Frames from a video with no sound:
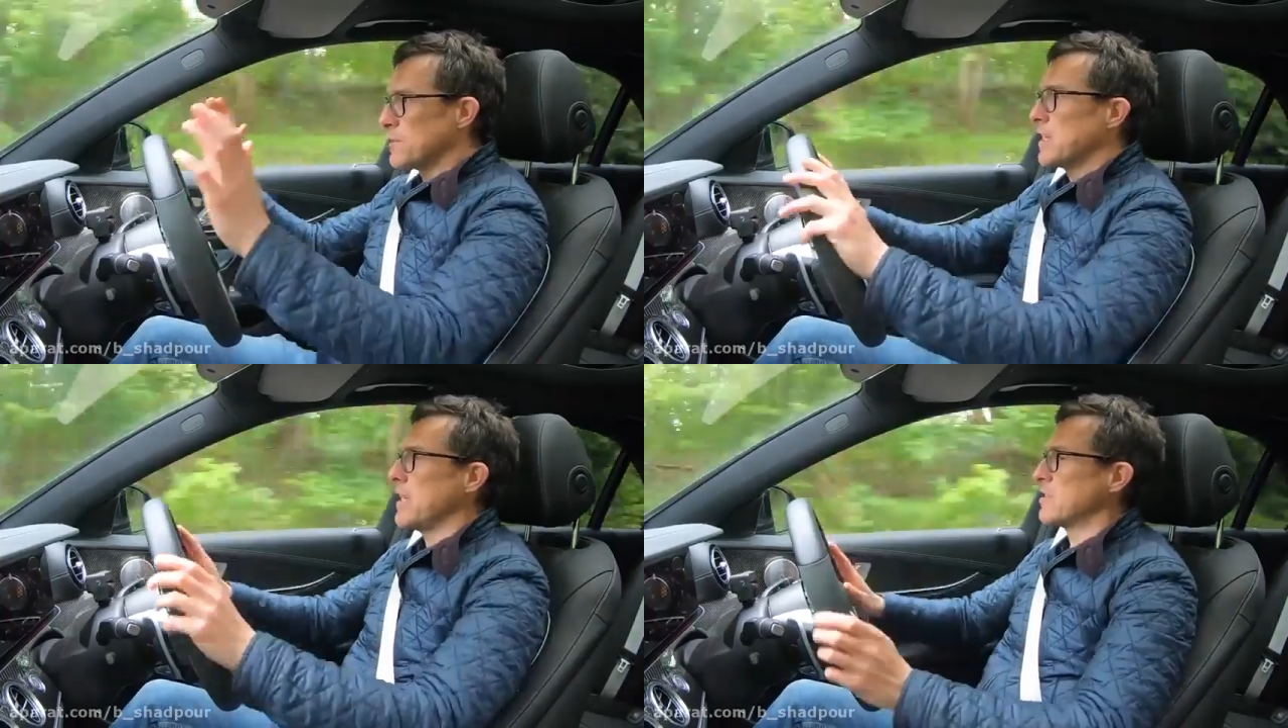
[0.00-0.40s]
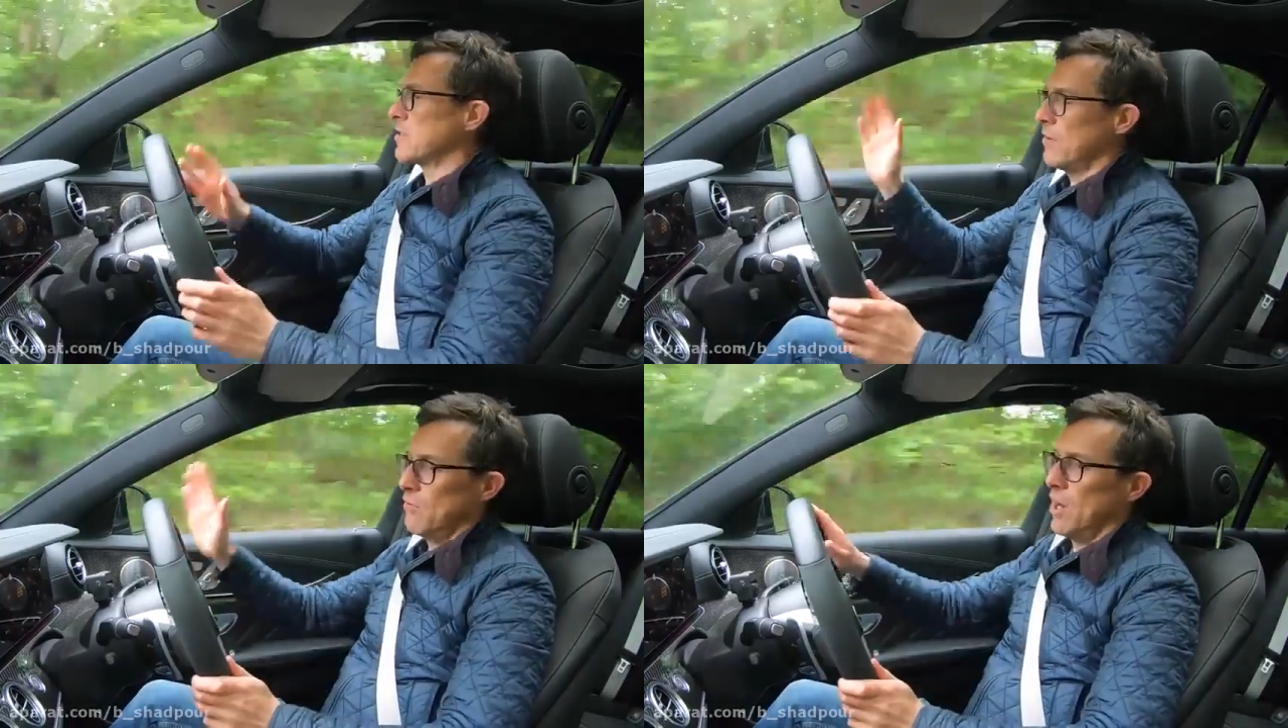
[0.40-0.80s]
Mercedes has
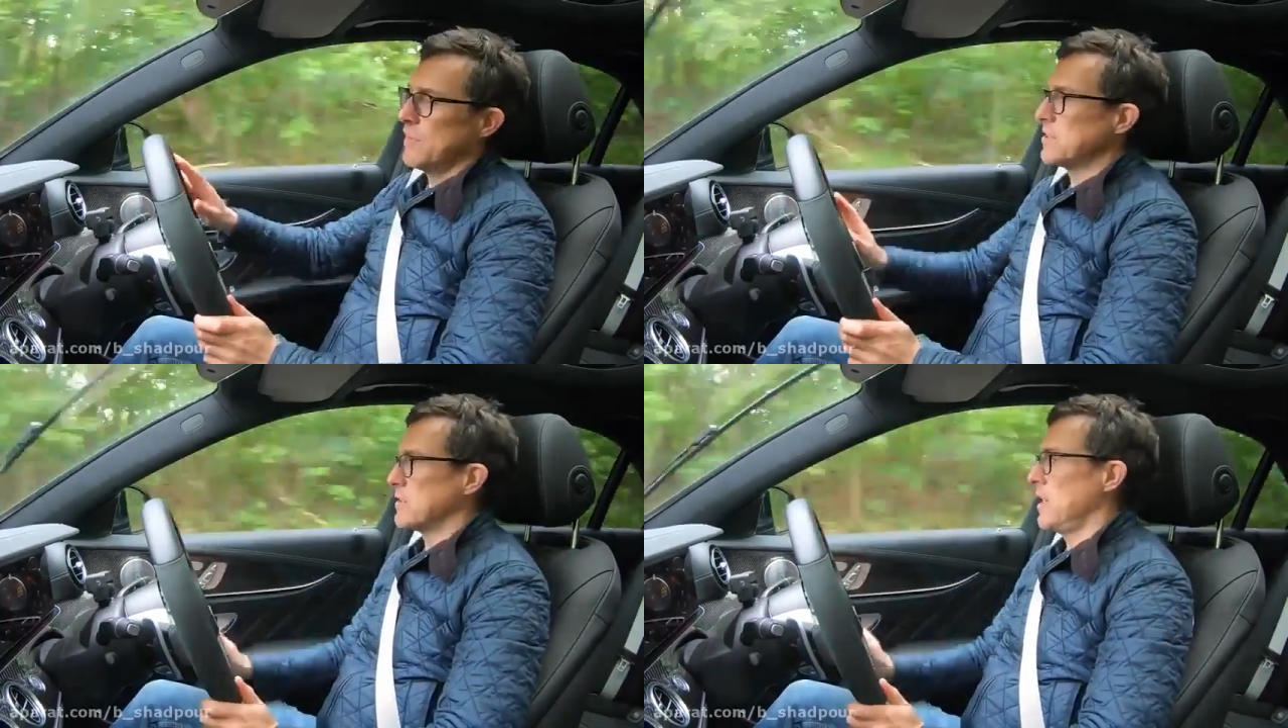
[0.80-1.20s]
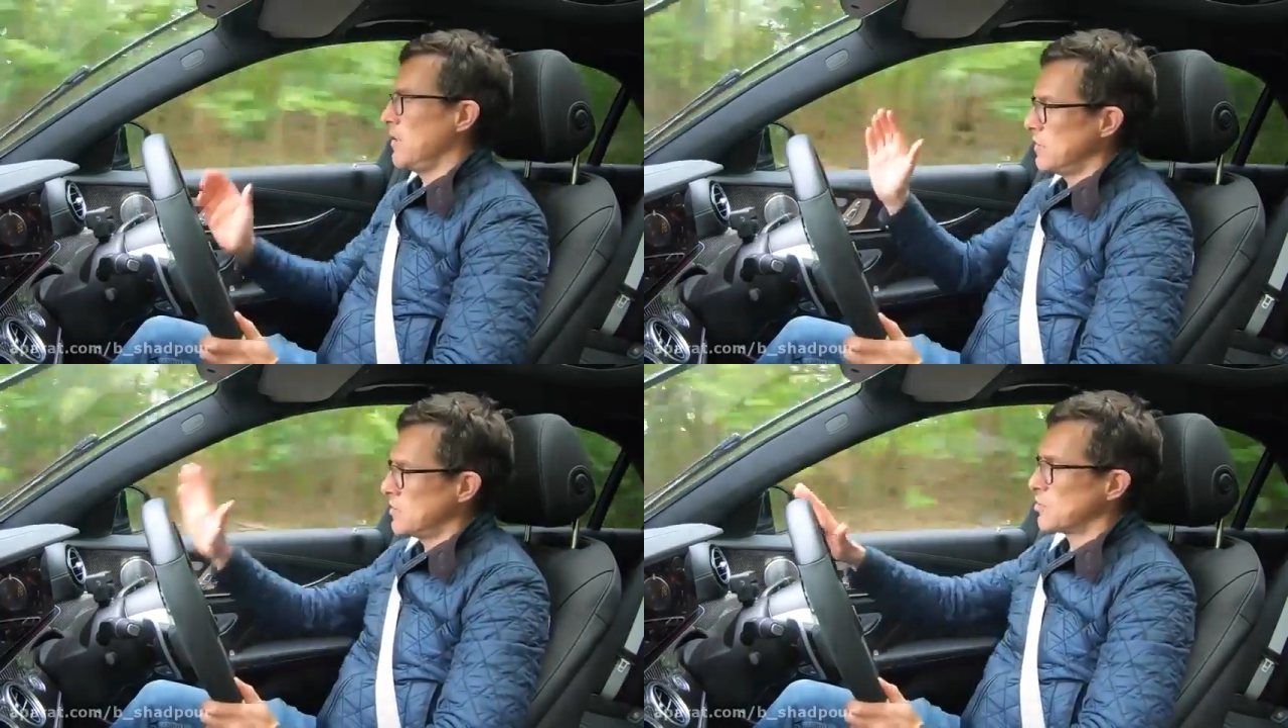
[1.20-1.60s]
gone, right, this is
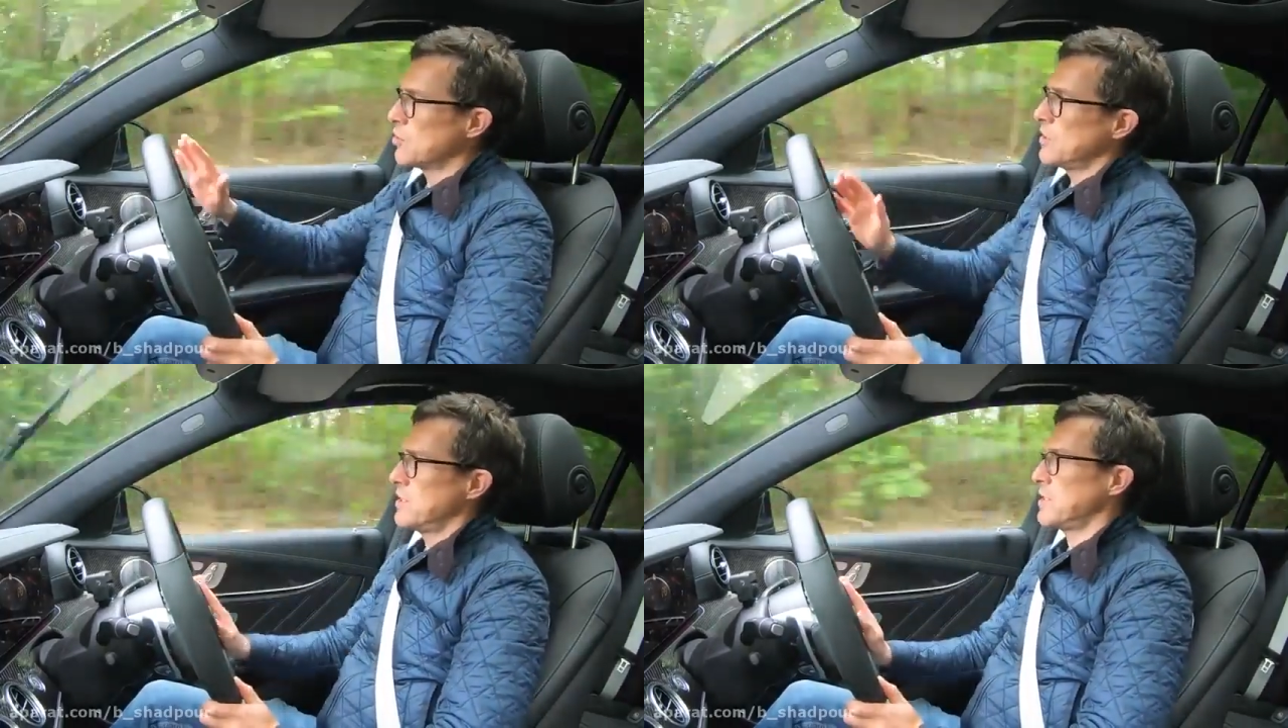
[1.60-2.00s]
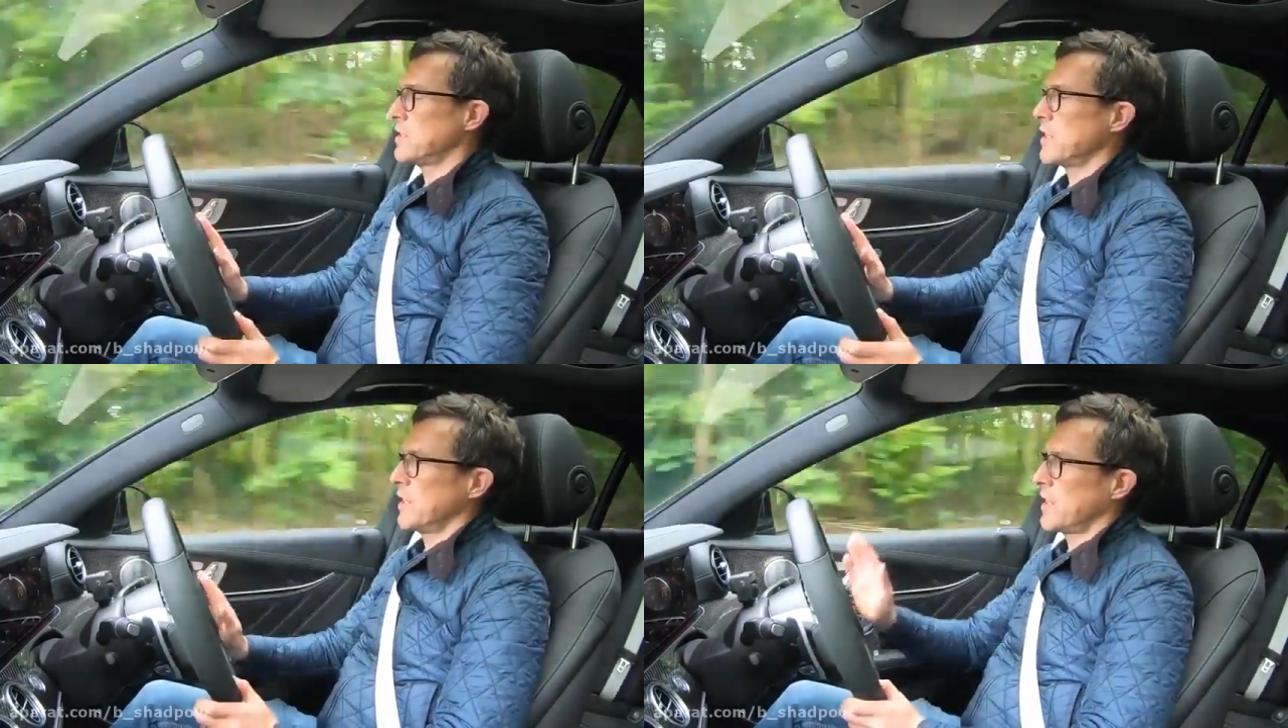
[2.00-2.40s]
it, this is as good as
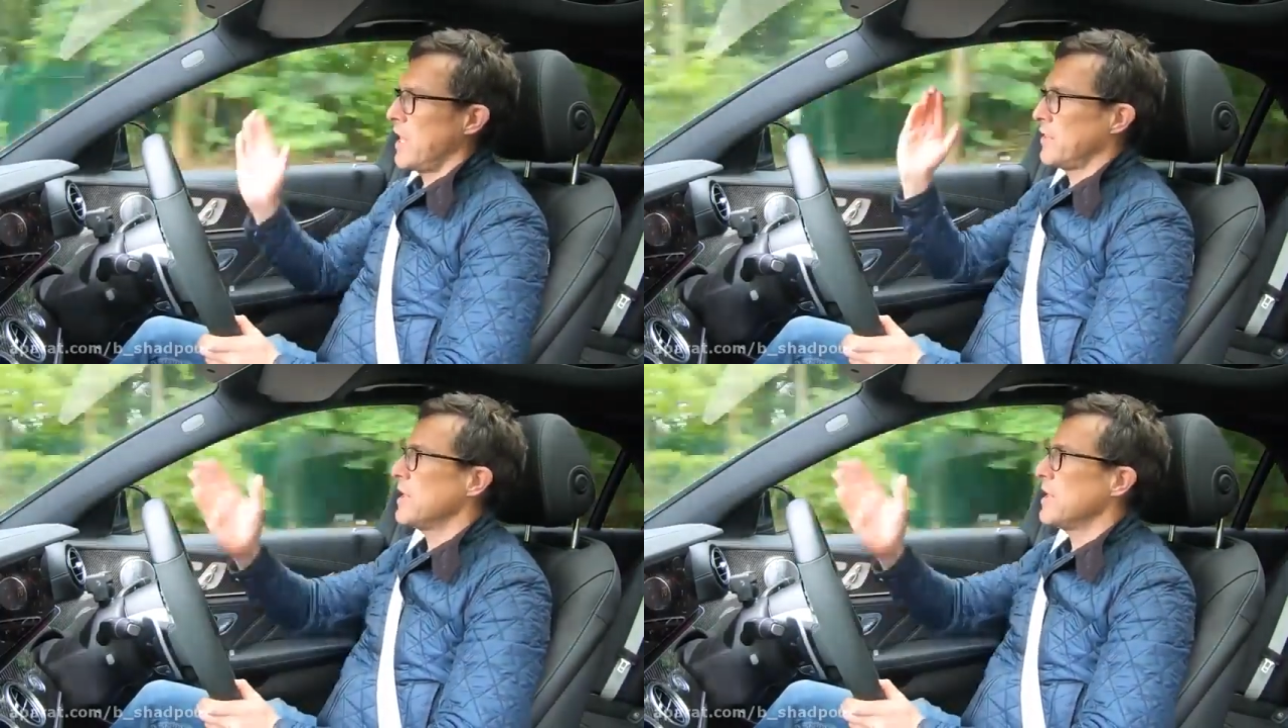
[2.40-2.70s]
it's going to get,